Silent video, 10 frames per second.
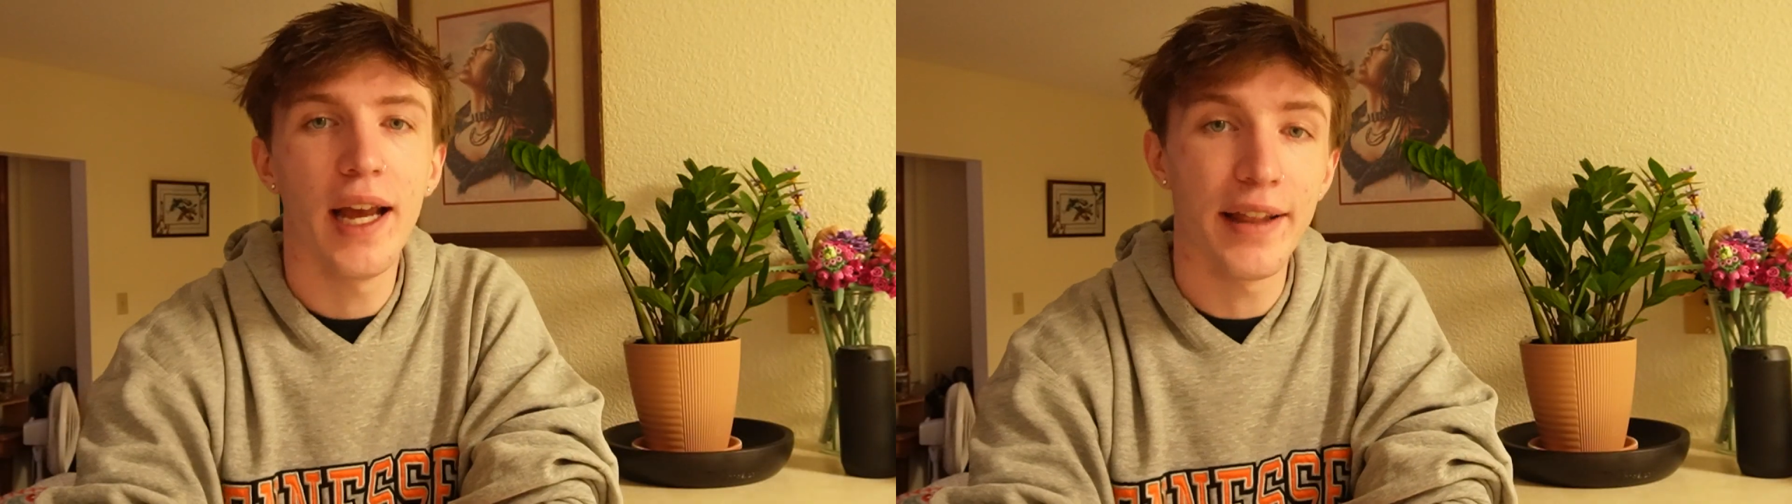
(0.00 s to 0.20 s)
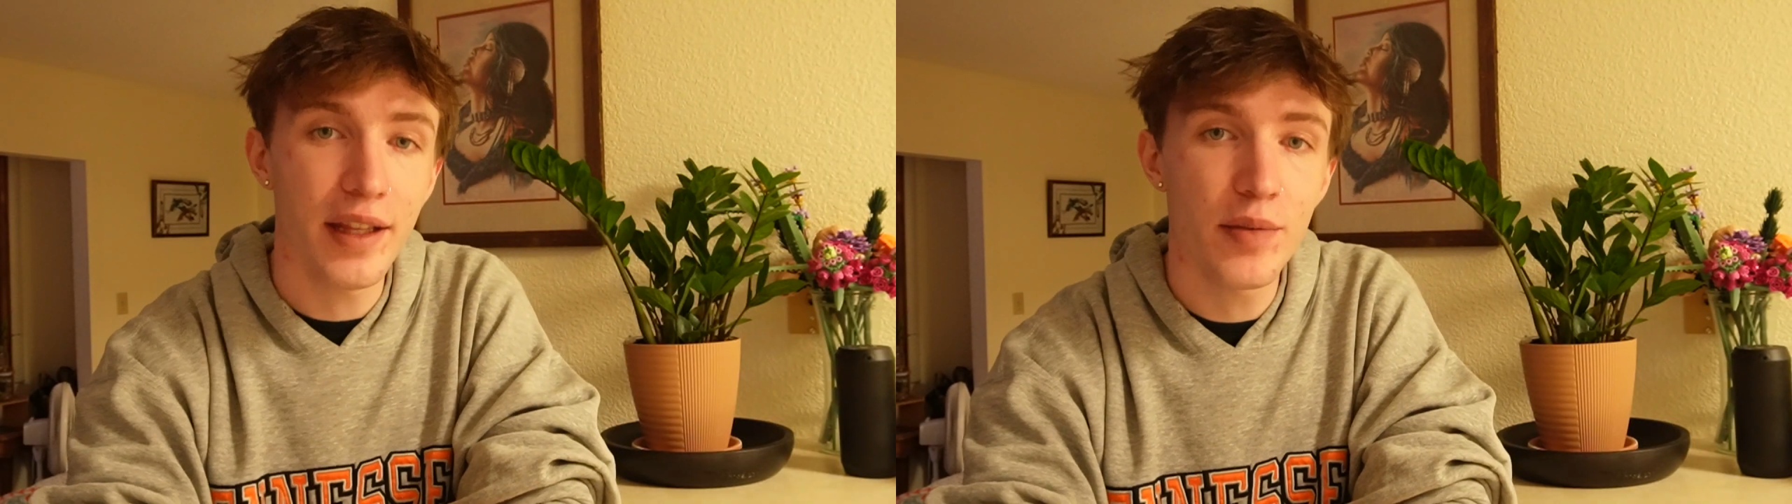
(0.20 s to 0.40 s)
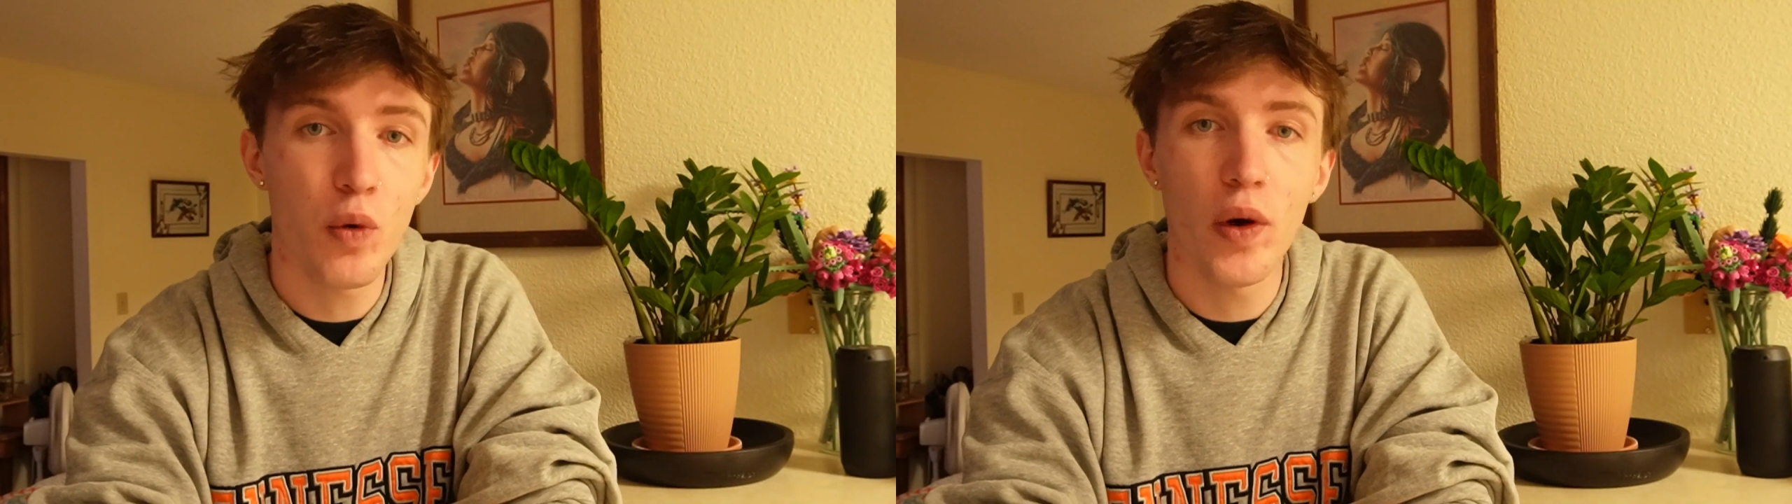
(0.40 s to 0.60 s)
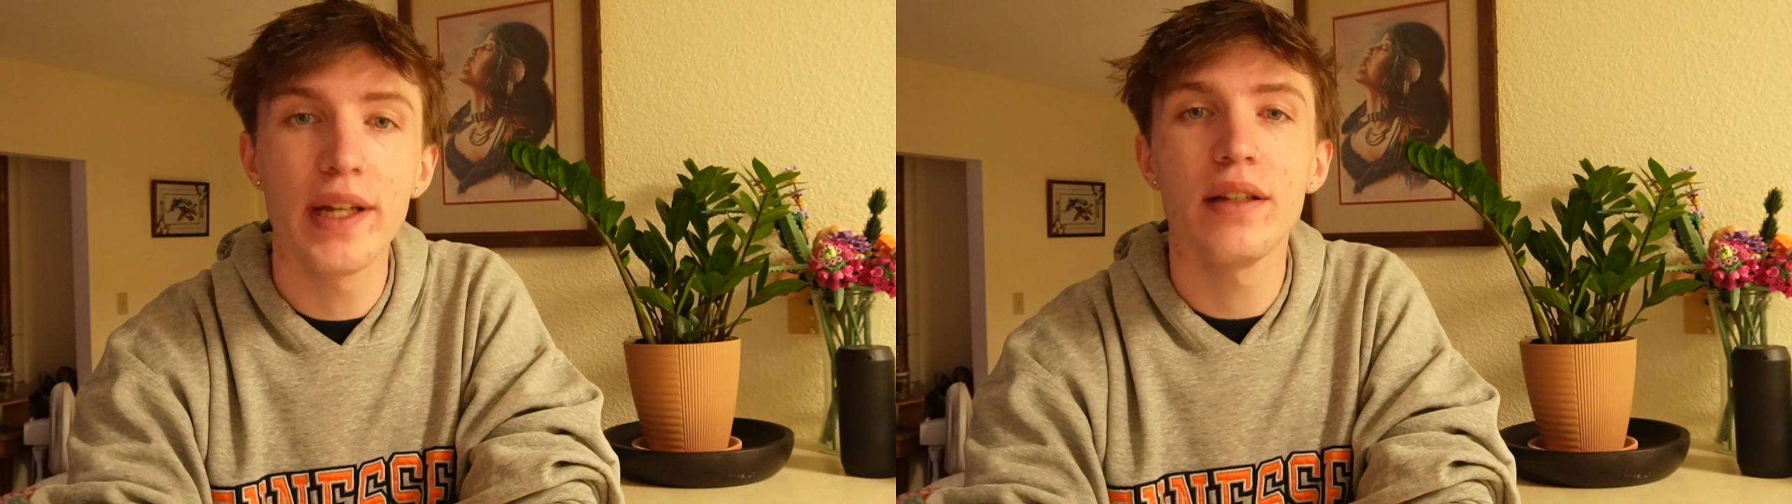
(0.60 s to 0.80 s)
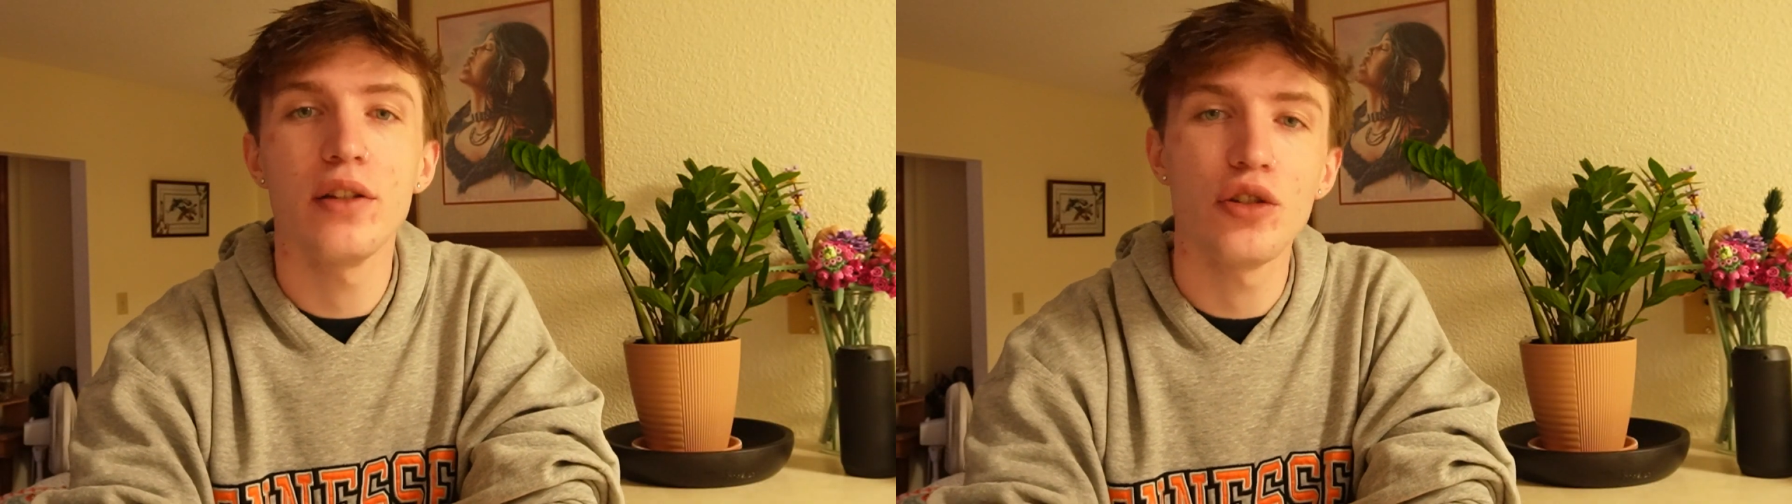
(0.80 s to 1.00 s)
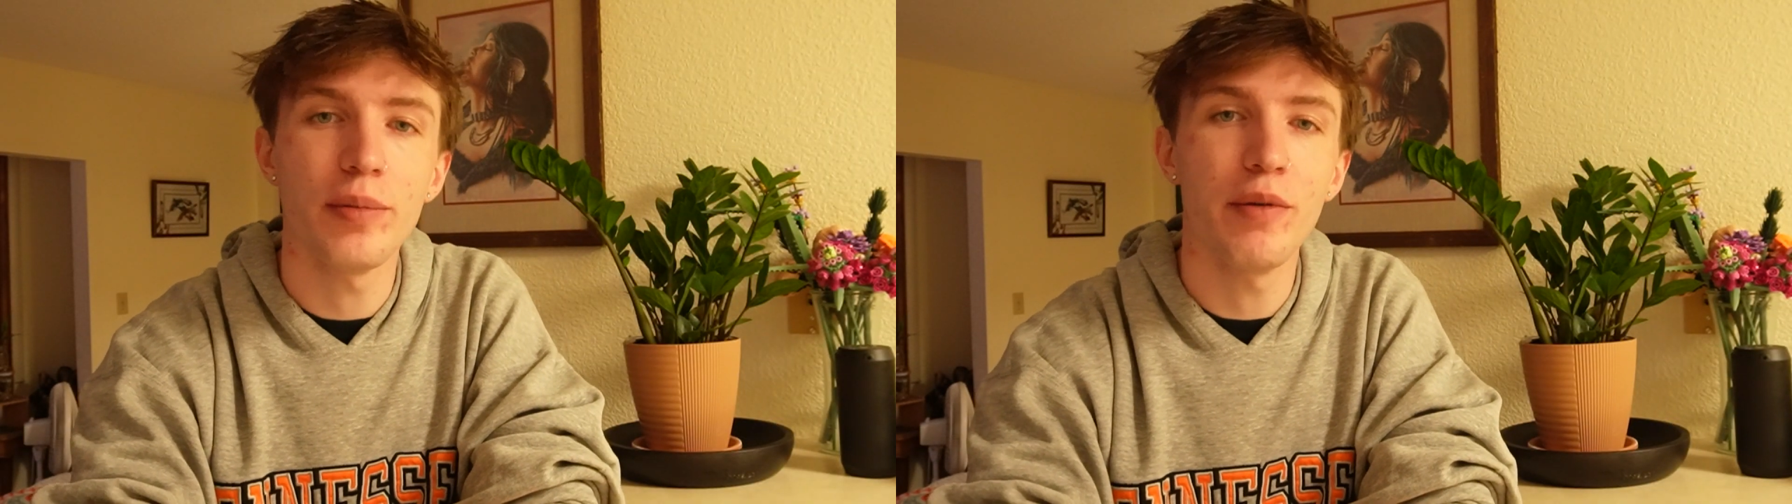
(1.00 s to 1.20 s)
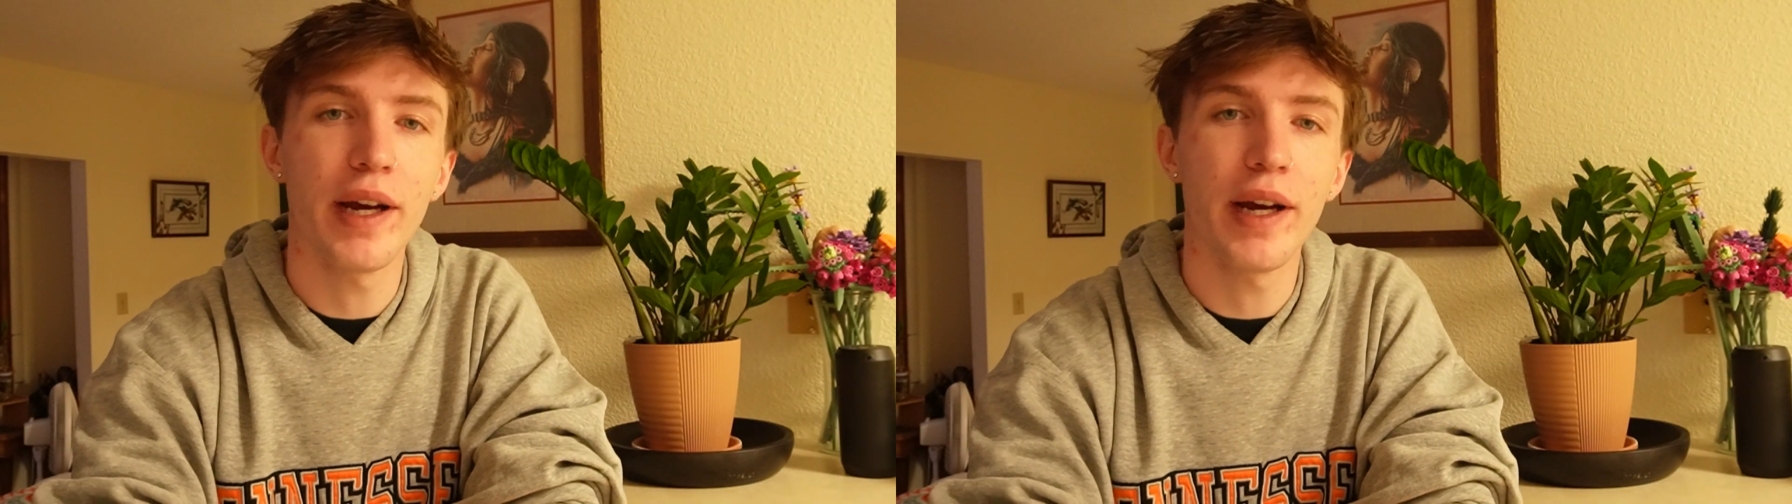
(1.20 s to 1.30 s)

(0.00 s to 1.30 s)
At this point, you should be